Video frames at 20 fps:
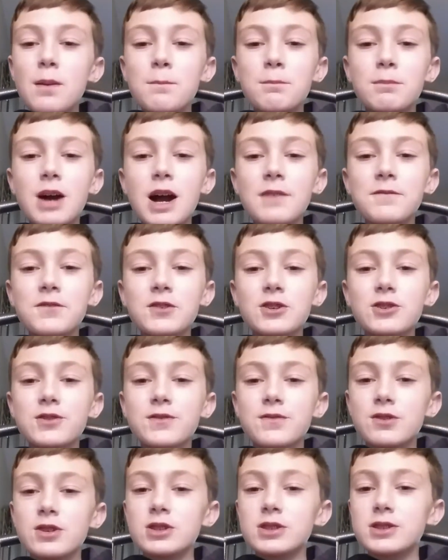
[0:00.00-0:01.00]
My
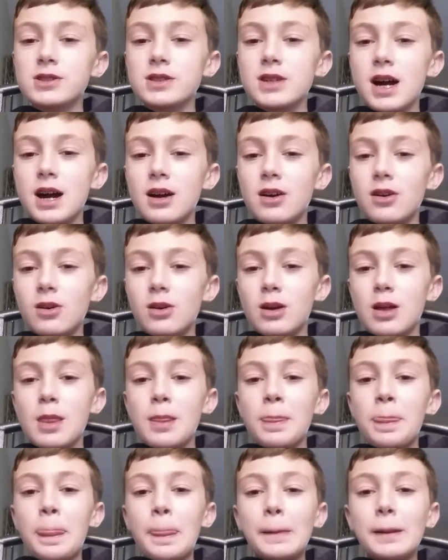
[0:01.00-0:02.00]
first freestyle,
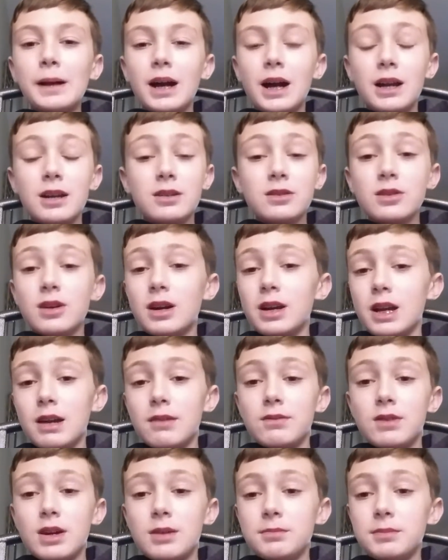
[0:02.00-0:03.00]
I did not
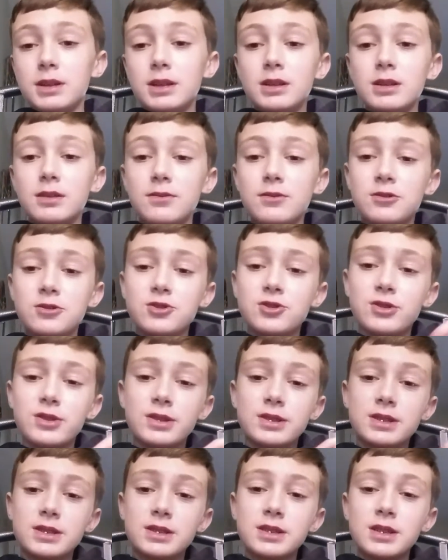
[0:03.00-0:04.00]
have that many different
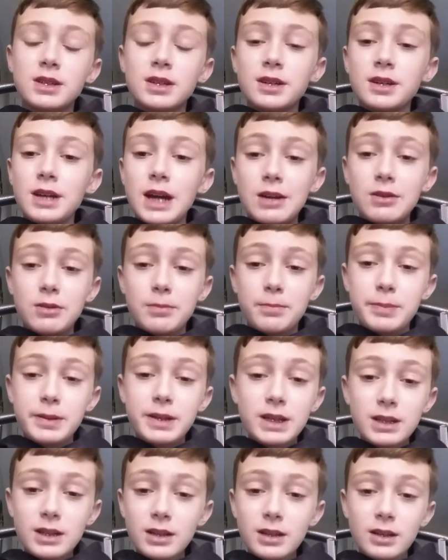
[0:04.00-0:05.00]
tricks. I
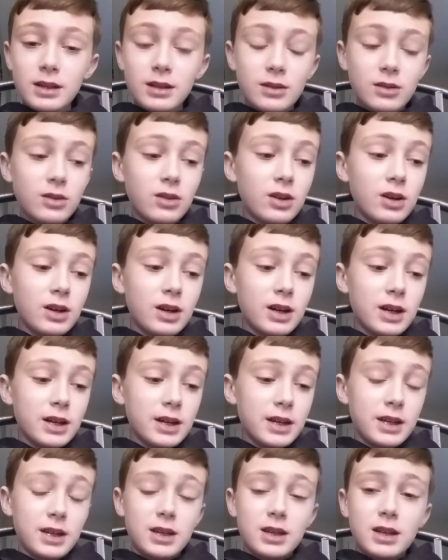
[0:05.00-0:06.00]
repeated it a
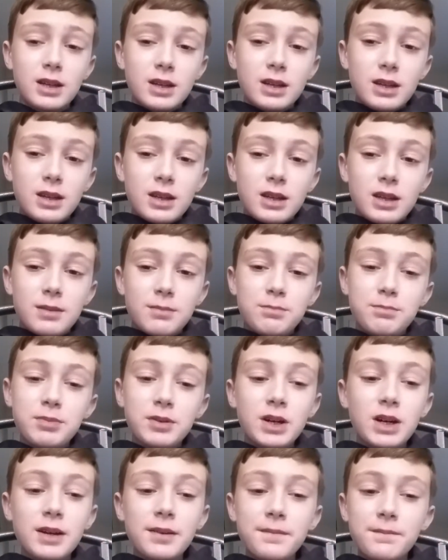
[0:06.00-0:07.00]
lot.
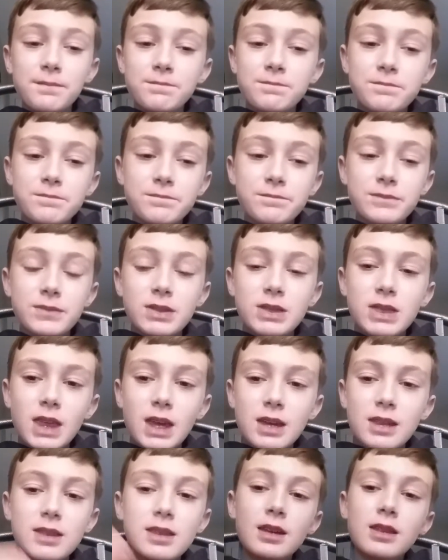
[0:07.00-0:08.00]
But
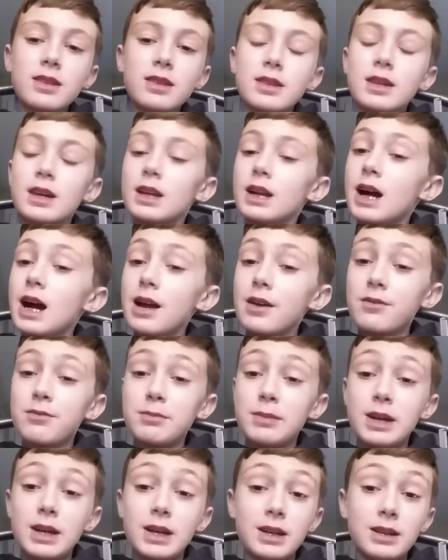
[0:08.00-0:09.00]
since then, I've
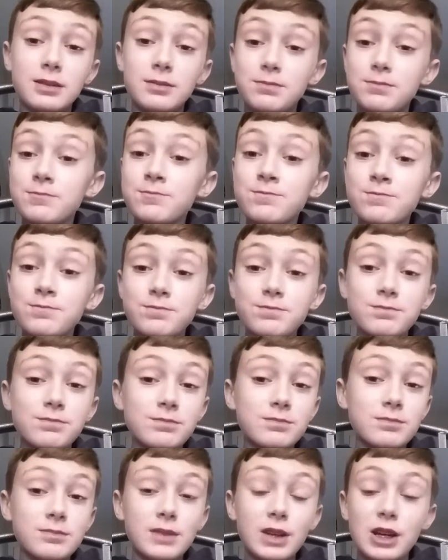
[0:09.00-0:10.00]
made
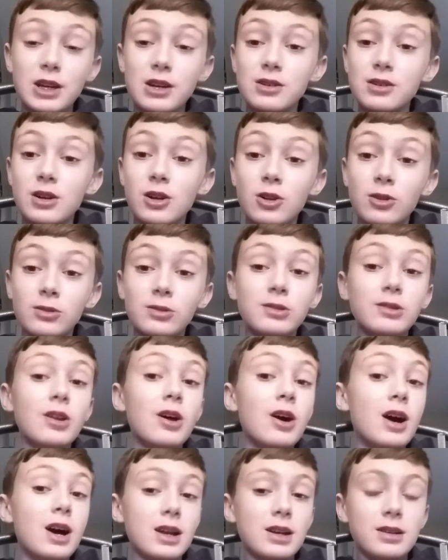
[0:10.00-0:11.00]
a
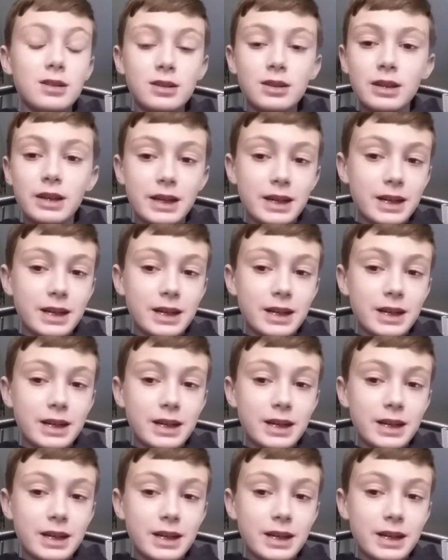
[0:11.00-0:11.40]
lot